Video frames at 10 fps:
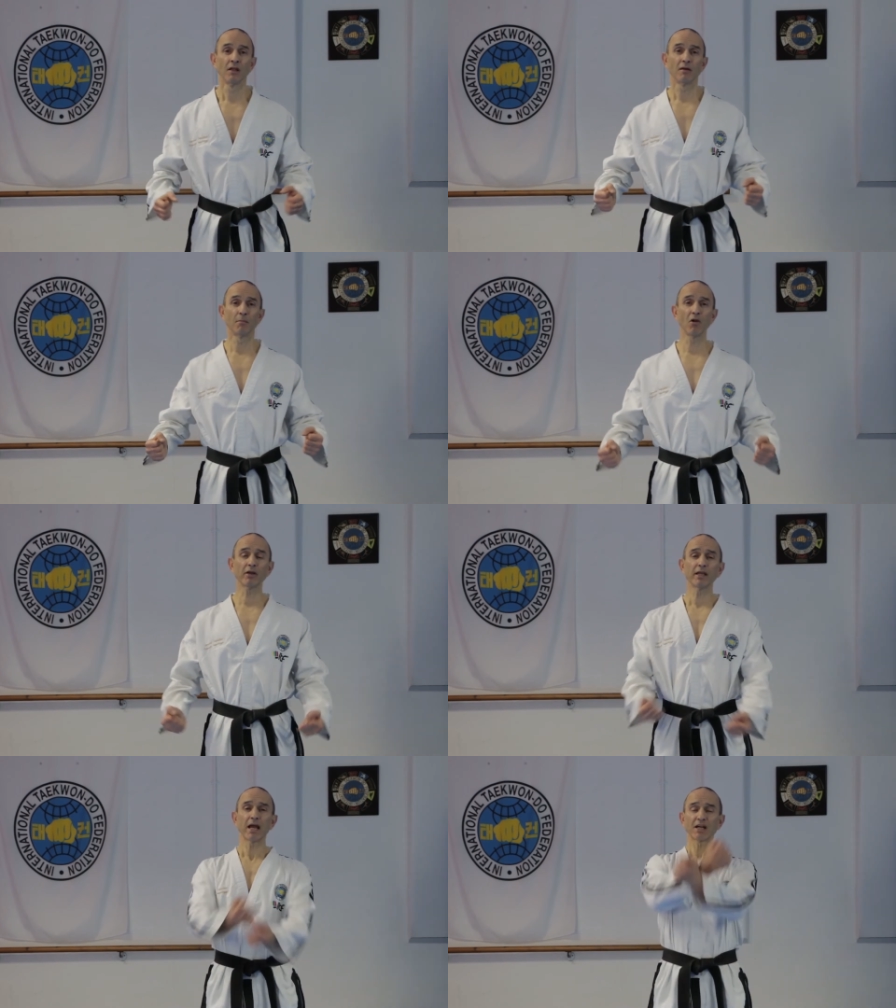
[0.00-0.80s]
The
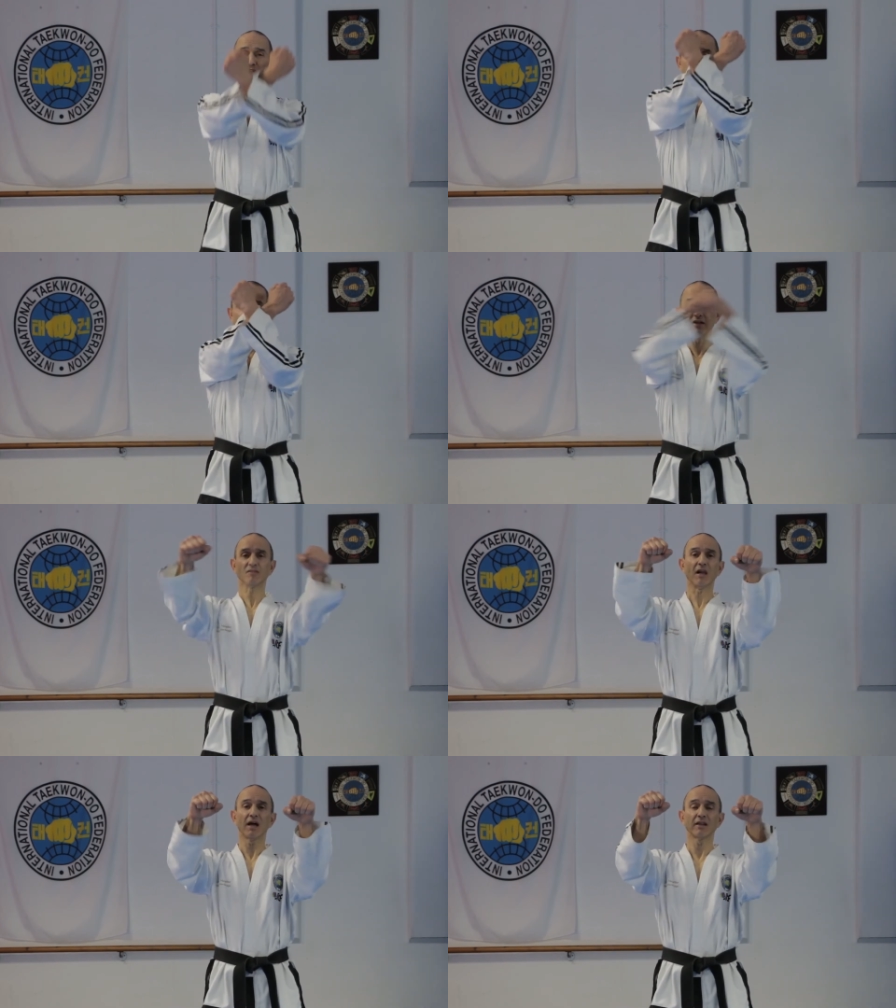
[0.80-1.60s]
blocking action
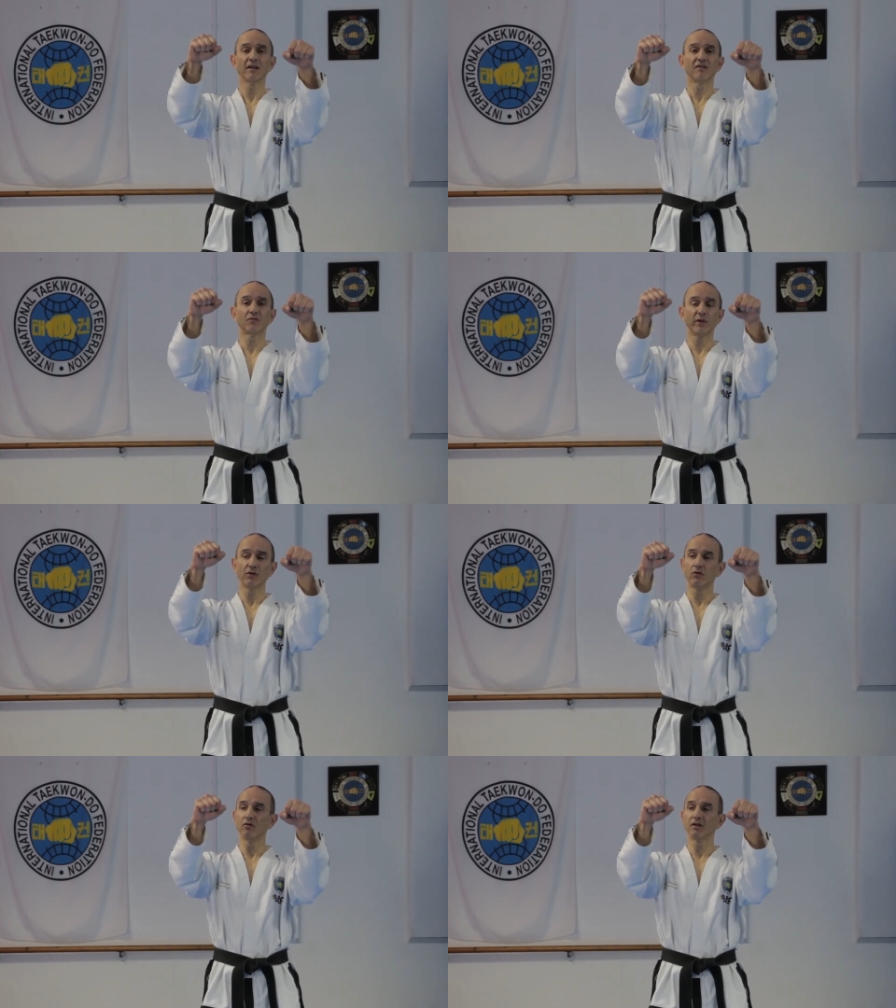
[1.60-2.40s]
is like this when
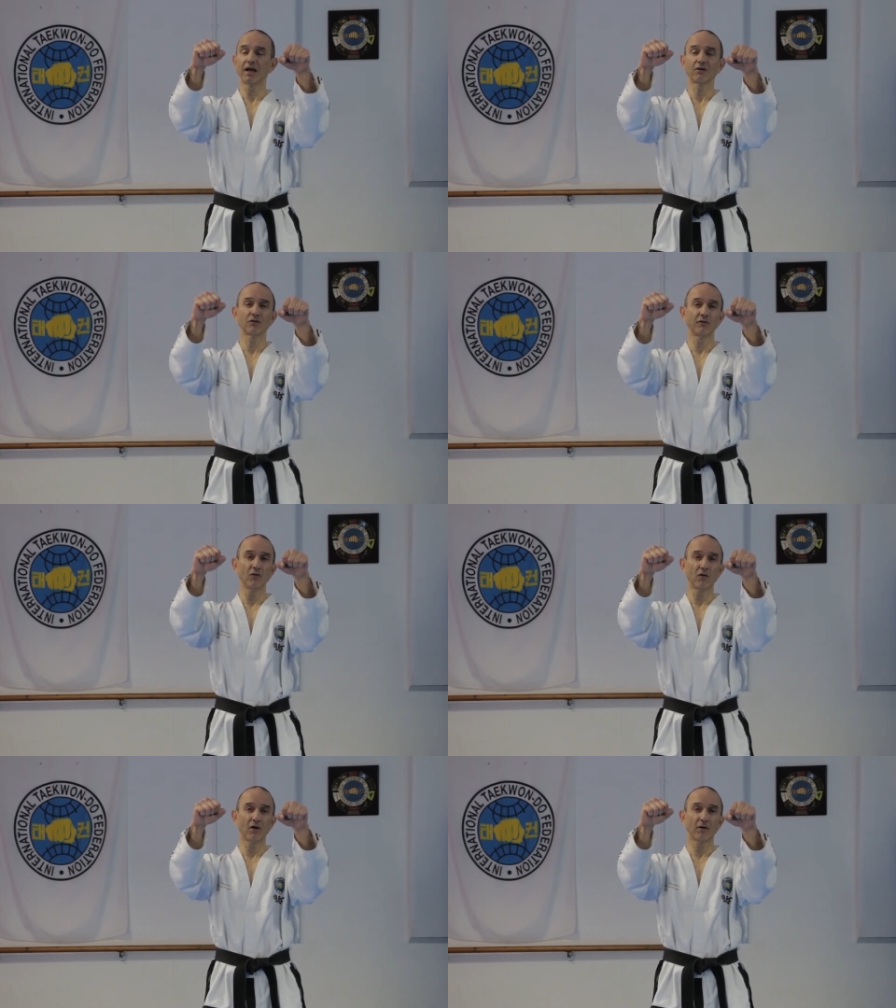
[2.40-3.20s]
you're using outer
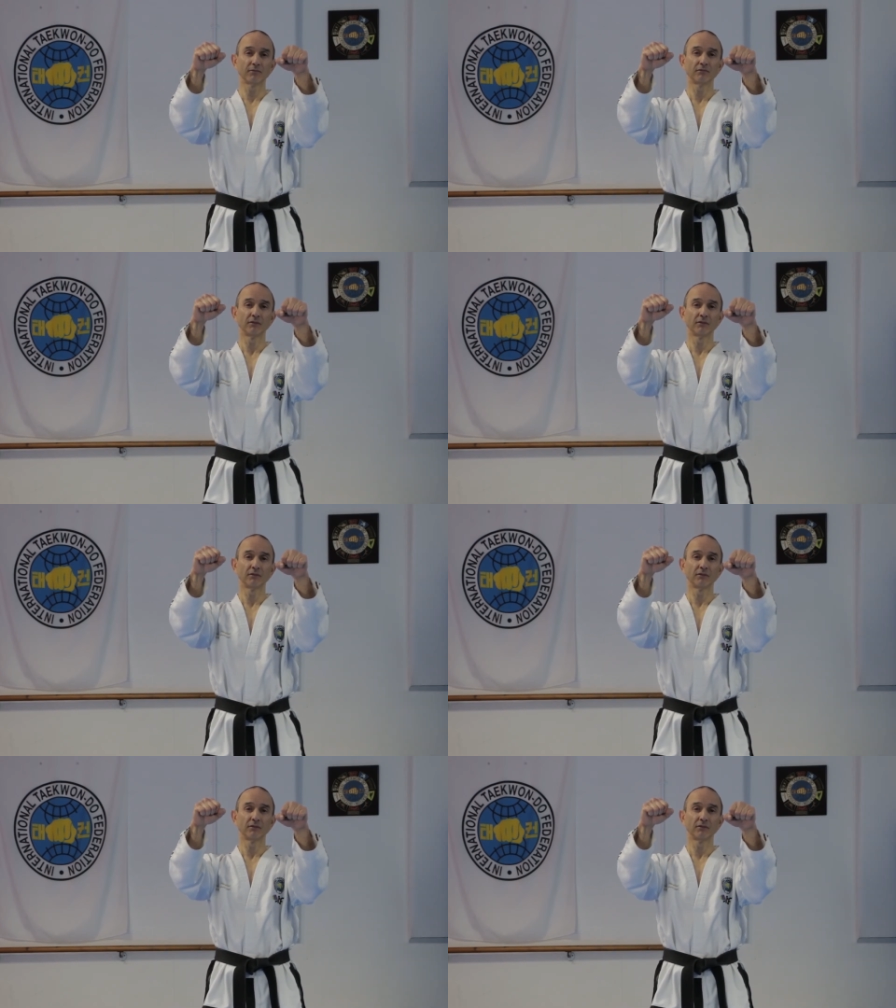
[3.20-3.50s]
forearm.